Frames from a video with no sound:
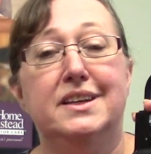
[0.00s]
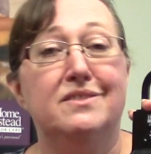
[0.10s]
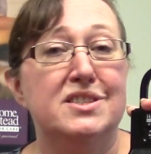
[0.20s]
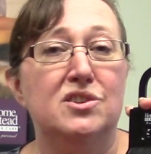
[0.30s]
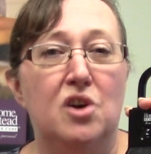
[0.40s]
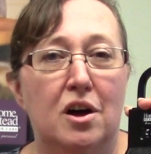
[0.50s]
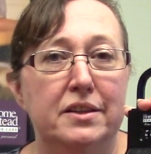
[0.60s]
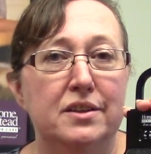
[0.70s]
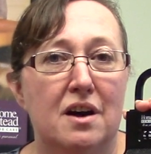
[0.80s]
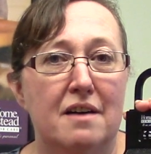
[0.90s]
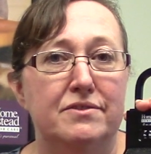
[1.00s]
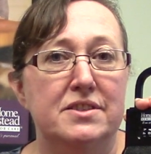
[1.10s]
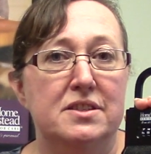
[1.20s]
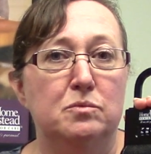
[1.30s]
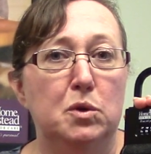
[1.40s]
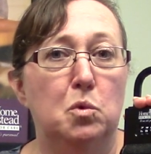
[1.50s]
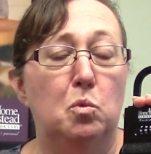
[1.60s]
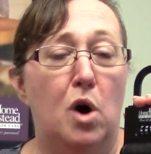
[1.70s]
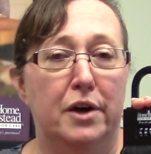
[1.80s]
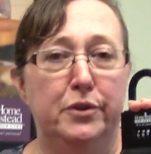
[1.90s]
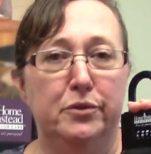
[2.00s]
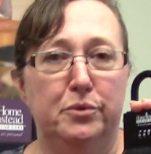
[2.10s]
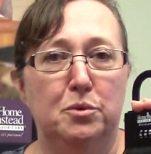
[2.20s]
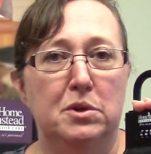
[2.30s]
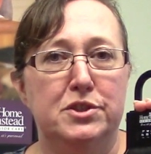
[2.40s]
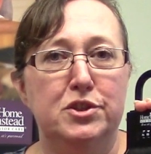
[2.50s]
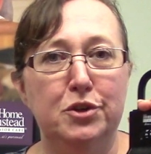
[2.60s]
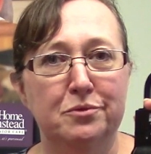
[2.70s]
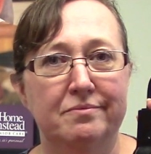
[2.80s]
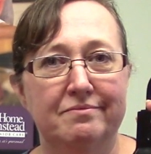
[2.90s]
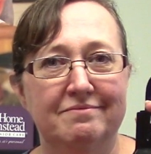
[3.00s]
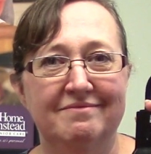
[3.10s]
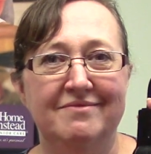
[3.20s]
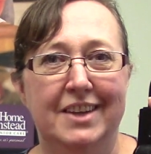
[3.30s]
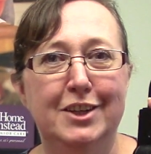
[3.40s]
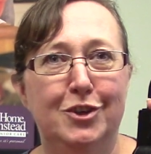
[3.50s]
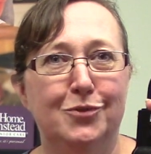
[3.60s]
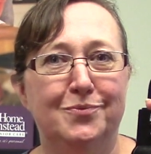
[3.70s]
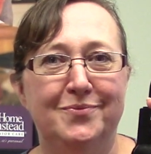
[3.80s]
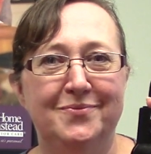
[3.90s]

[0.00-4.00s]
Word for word: give us a call at the office and we will walk you through what to do. Thank you.